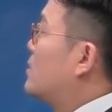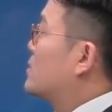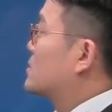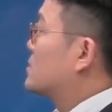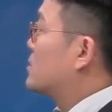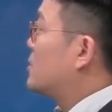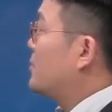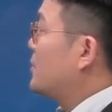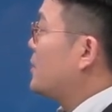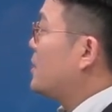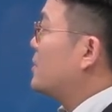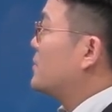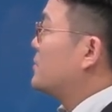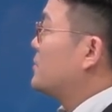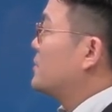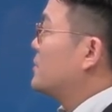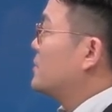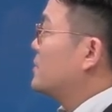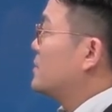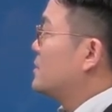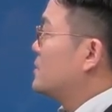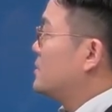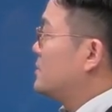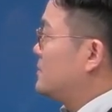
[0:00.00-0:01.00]
There are many
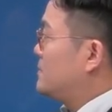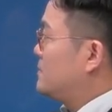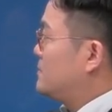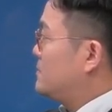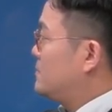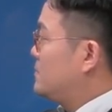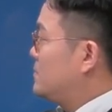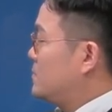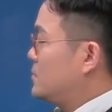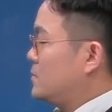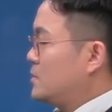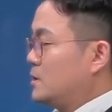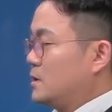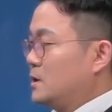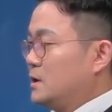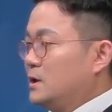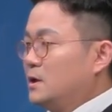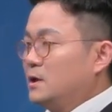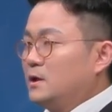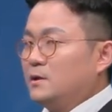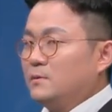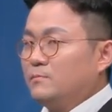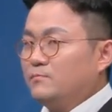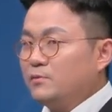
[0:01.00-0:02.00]
different types of
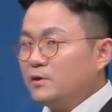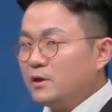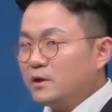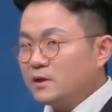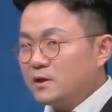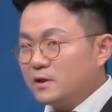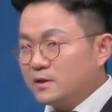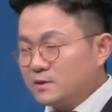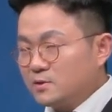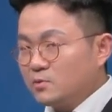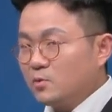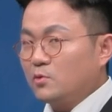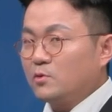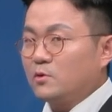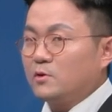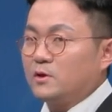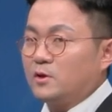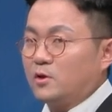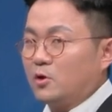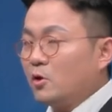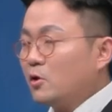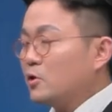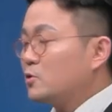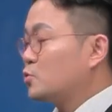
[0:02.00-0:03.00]
bleeding
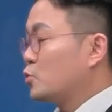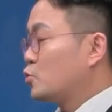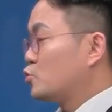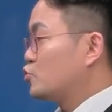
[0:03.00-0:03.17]
disorders.